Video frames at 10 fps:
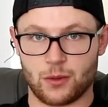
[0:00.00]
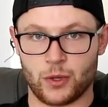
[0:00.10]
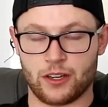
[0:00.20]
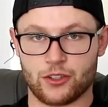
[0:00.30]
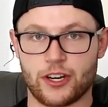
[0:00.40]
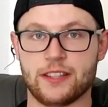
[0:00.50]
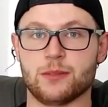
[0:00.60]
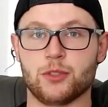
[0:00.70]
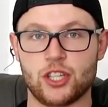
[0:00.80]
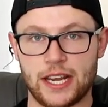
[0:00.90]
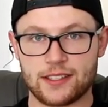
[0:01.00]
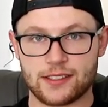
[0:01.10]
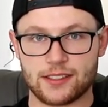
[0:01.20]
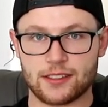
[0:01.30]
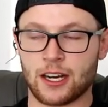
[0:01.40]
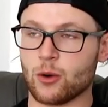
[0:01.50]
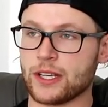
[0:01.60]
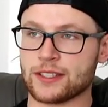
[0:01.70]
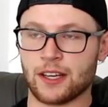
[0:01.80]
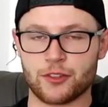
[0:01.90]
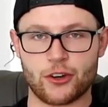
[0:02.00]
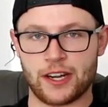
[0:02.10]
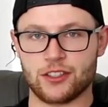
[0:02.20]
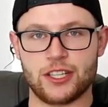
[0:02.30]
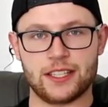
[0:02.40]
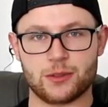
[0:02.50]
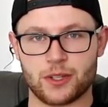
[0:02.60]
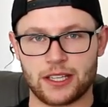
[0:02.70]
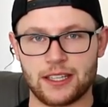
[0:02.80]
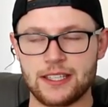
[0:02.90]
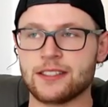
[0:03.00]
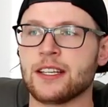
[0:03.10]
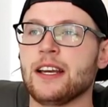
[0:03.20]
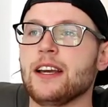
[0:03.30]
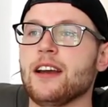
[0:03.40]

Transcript: We're going to train some chest. I always love training chest with Achilles.